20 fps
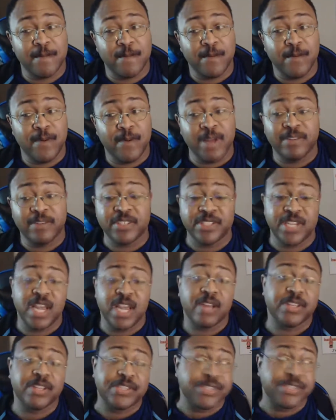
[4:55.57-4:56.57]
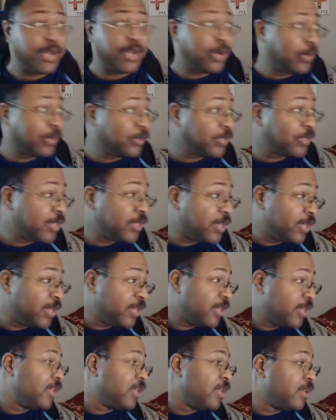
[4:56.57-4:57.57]
we'll have to see how this goes.
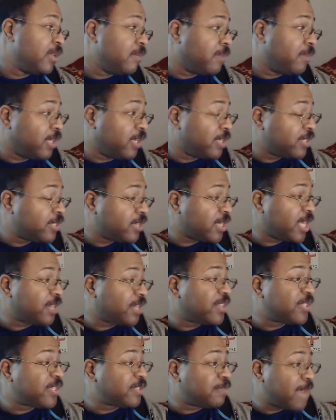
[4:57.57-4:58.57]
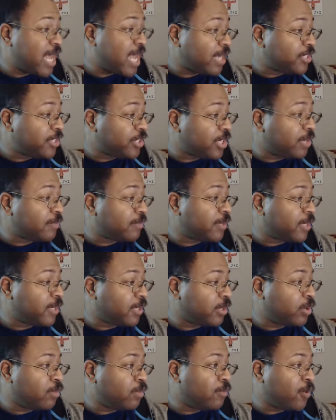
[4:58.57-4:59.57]
Well, let's look at this matchup in a
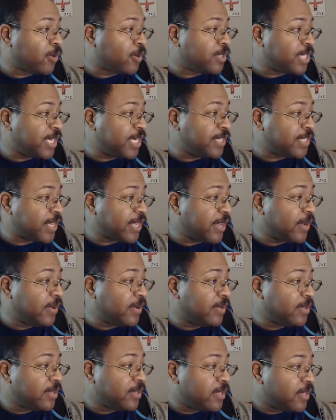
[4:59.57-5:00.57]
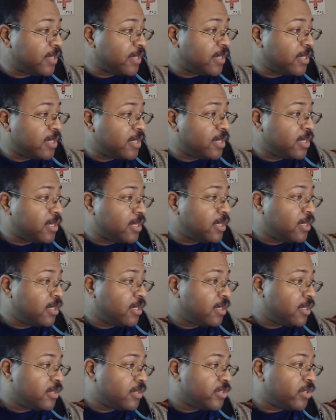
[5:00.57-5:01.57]
little more detail.
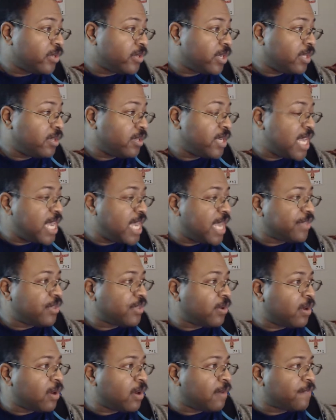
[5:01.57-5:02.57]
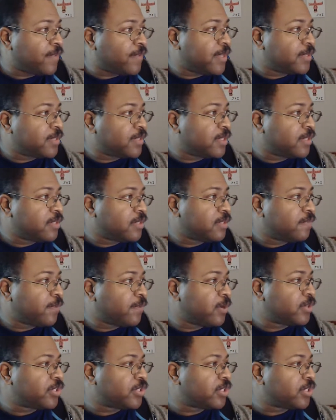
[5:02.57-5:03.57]
So looking at the offenses, first